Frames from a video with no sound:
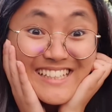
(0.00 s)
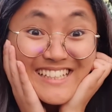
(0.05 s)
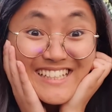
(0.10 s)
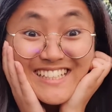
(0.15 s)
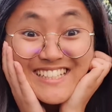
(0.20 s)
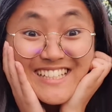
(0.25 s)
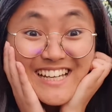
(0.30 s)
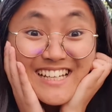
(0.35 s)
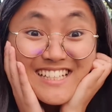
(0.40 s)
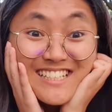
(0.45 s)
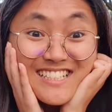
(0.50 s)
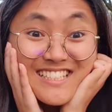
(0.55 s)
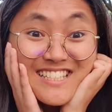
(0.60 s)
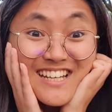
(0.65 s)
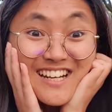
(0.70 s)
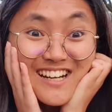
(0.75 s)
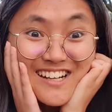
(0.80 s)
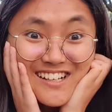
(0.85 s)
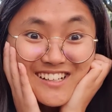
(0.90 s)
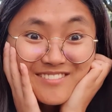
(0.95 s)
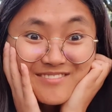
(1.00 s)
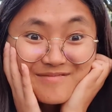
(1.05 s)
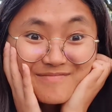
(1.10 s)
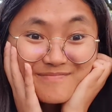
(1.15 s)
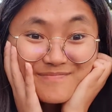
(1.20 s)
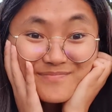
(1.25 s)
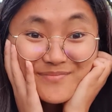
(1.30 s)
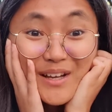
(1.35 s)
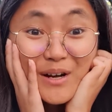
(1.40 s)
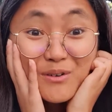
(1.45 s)
He died in the harem.
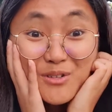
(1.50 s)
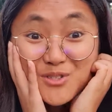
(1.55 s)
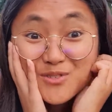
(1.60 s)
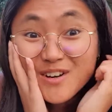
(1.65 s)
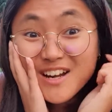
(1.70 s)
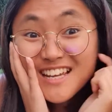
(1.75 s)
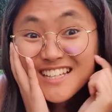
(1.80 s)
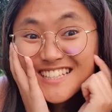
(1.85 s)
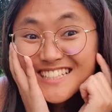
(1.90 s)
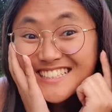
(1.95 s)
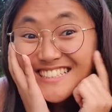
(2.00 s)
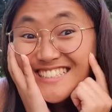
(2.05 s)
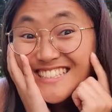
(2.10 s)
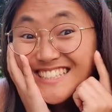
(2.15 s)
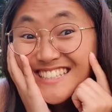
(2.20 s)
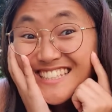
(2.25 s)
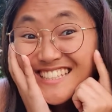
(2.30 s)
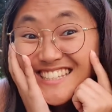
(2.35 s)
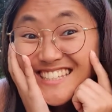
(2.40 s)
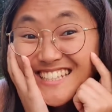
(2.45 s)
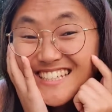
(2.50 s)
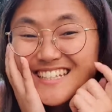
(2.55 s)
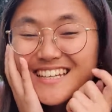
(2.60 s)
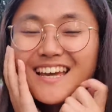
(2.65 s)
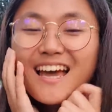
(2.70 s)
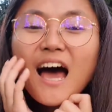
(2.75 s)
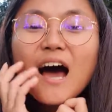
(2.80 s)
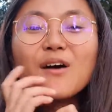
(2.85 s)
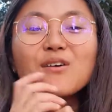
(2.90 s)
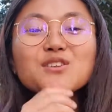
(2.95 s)
I was right.
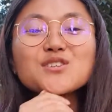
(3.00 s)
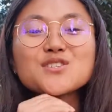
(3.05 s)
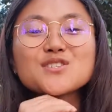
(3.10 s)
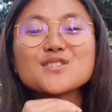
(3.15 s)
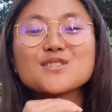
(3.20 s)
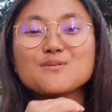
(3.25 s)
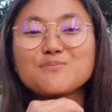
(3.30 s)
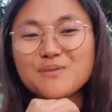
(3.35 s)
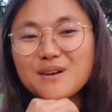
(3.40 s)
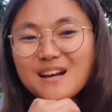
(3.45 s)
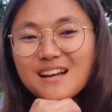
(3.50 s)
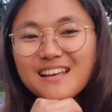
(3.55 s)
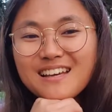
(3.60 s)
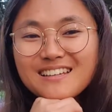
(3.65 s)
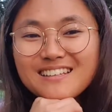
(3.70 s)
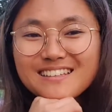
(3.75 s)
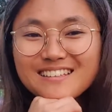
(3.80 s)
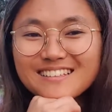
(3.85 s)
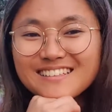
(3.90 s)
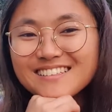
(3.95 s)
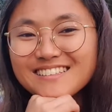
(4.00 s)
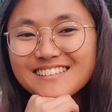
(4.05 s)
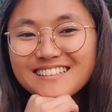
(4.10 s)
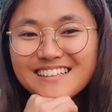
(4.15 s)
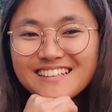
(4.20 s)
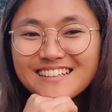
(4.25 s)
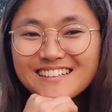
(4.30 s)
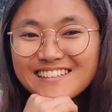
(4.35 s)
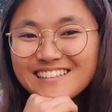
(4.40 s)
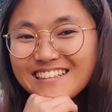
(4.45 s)
I was super like,
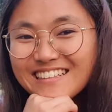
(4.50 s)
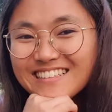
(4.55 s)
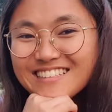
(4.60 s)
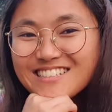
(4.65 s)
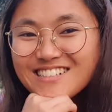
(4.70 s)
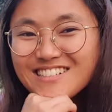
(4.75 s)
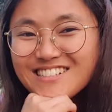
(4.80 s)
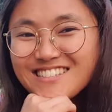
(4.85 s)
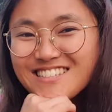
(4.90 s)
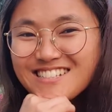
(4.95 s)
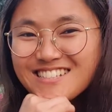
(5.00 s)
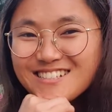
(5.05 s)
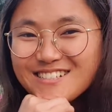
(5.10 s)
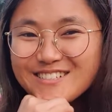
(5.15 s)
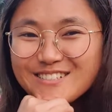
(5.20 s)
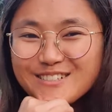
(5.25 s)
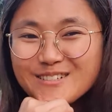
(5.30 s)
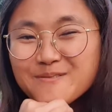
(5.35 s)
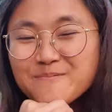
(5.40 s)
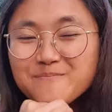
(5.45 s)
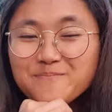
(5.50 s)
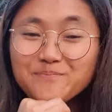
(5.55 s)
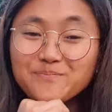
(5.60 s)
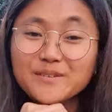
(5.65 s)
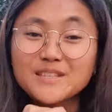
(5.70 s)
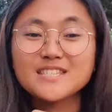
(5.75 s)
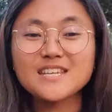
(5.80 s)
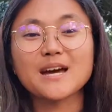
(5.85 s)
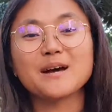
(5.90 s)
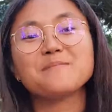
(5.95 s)
oh, I told you.
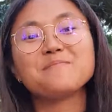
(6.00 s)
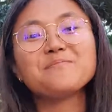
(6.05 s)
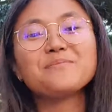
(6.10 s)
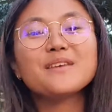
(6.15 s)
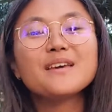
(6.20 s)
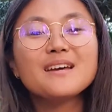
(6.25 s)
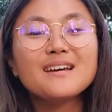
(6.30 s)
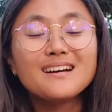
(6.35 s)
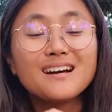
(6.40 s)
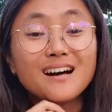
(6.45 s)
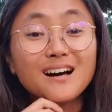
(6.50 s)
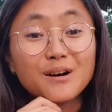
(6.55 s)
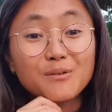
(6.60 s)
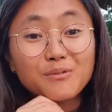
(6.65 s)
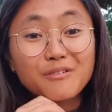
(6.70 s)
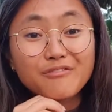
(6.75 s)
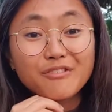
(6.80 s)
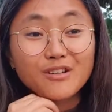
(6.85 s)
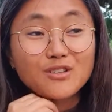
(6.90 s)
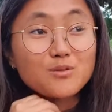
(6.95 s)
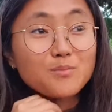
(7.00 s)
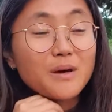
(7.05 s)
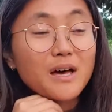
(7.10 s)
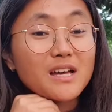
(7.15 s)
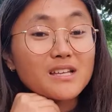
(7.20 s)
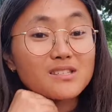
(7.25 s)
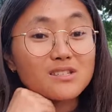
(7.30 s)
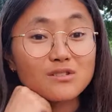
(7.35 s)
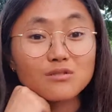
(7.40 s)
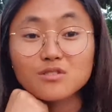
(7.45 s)
But yeah, we found a
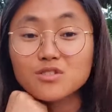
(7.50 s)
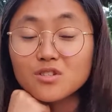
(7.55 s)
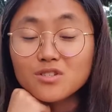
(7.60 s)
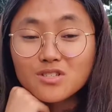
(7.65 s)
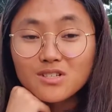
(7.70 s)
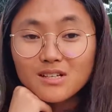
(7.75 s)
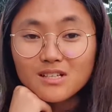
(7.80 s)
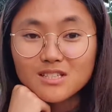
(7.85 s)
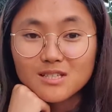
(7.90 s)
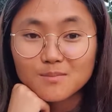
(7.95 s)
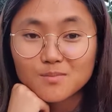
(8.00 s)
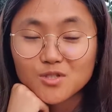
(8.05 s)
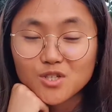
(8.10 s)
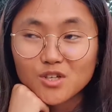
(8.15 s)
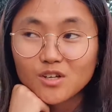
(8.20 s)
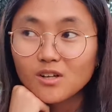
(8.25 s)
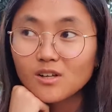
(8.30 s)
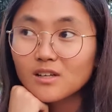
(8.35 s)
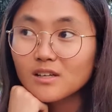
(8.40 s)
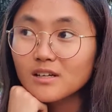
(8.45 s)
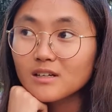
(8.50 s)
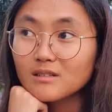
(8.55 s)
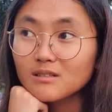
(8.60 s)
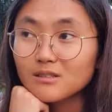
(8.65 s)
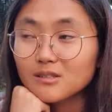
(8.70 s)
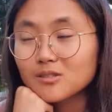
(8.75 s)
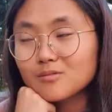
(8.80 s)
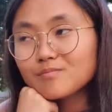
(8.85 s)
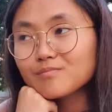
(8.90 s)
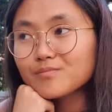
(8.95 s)
bed. It was nothing exceptional.
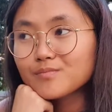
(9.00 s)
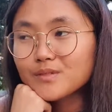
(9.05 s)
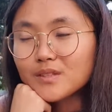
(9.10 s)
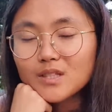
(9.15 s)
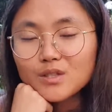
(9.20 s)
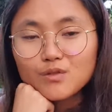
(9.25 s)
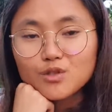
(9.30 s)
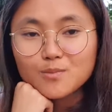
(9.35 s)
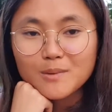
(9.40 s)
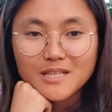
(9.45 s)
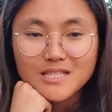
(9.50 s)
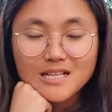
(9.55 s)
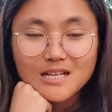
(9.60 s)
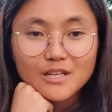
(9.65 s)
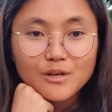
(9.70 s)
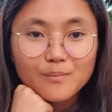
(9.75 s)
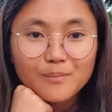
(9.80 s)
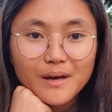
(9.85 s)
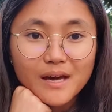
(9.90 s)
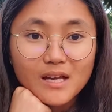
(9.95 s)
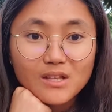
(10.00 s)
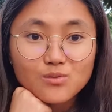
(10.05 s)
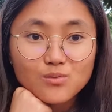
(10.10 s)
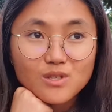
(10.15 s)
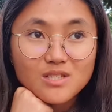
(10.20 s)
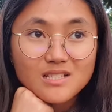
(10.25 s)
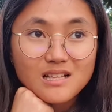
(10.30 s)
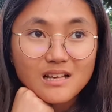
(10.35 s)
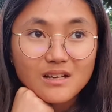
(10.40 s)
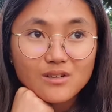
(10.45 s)
It was basically a bed
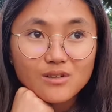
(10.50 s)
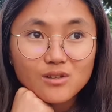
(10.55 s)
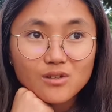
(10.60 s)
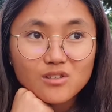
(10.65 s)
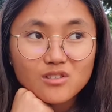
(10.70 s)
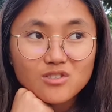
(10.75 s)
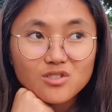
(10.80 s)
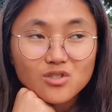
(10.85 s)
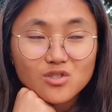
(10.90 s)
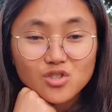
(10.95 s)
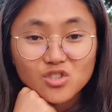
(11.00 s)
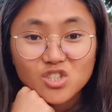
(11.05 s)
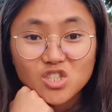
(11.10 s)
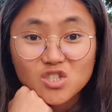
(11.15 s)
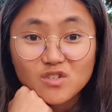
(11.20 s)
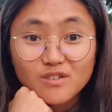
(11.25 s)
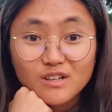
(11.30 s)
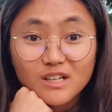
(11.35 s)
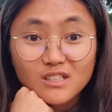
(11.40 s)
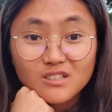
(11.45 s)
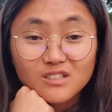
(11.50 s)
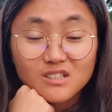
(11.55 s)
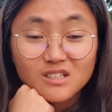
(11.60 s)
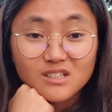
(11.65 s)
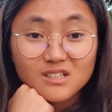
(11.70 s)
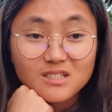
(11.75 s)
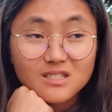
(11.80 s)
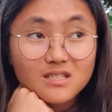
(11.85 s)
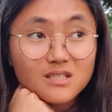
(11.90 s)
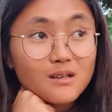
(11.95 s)
with like the Turkish flag on
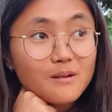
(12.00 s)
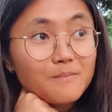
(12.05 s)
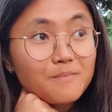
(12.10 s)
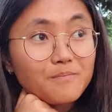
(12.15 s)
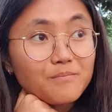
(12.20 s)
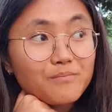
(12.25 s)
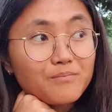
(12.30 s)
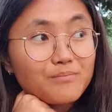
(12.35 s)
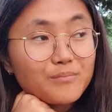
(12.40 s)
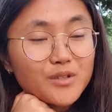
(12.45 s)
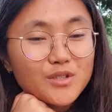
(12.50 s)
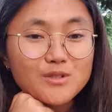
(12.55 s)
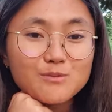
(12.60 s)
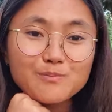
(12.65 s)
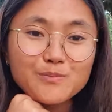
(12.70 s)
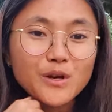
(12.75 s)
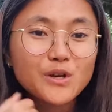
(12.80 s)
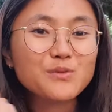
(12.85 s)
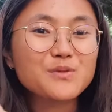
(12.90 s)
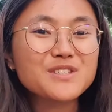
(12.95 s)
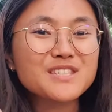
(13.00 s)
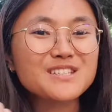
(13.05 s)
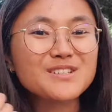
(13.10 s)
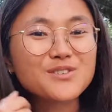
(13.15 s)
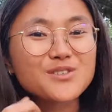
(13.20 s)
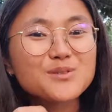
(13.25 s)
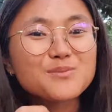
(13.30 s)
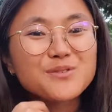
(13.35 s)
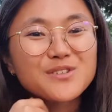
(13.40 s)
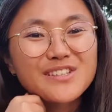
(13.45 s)
it. But Burke was in a
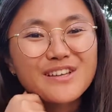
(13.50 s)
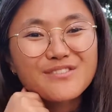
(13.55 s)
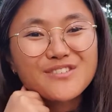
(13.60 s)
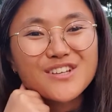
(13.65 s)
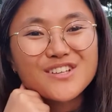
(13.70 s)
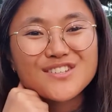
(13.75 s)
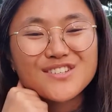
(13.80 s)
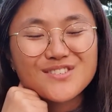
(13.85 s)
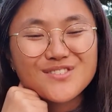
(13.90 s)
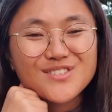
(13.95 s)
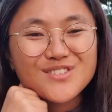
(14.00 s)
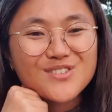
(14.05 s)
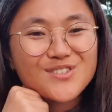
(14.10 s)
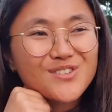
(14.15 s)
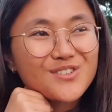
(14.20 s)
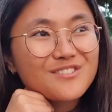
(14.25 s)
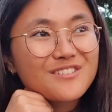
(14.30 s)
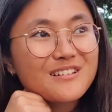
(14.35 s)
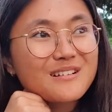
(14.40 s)
good mood after, so it was cool.